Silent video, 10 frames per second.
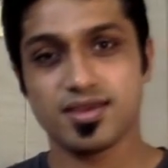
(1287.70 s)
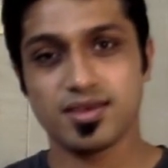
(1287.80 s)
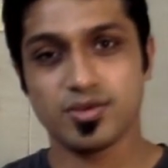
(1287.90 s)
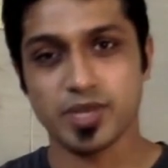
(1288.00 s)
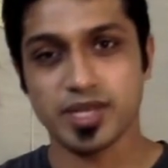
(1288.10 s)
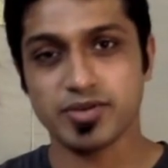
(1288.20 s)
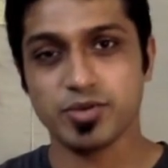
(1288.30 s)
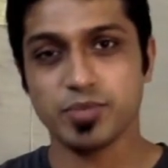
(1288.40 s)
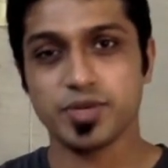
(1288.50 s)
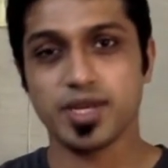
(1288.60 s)
Whenever we
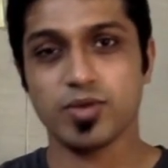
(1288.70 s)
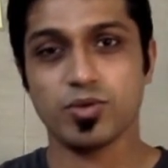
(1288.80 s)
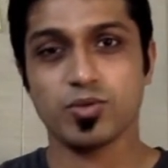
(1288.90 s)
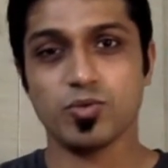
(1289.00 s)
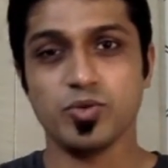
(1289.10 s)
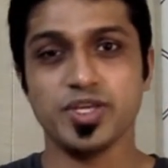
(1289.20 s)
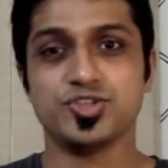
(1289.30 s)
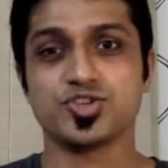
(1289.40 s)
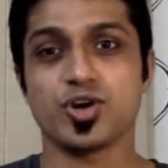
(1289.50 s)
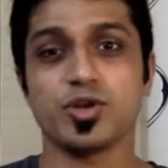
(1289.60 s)
pray, we
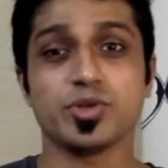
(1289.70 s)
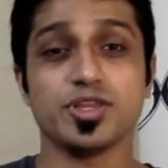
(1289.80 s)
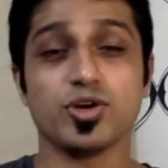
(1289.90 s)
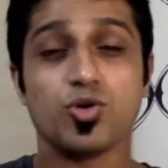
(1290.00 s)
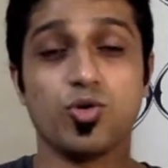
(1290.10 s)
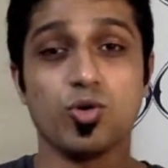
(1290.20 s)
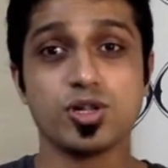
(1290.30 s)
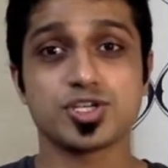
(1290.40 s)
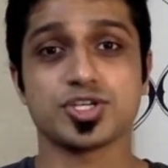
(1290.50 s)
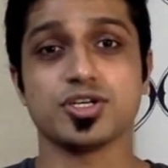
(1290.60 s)
join with the whole
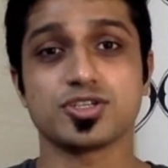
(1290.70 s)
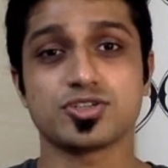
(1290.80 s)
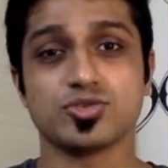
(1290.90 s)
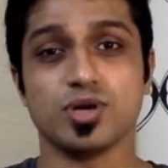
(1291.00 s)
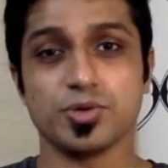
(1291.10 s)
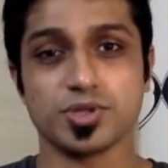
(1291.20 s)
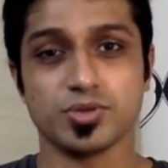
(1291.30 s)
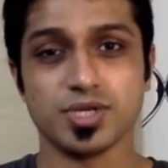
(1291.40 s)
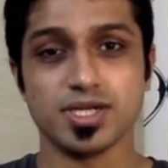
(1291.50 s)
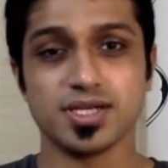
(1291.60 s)
church throughout the world.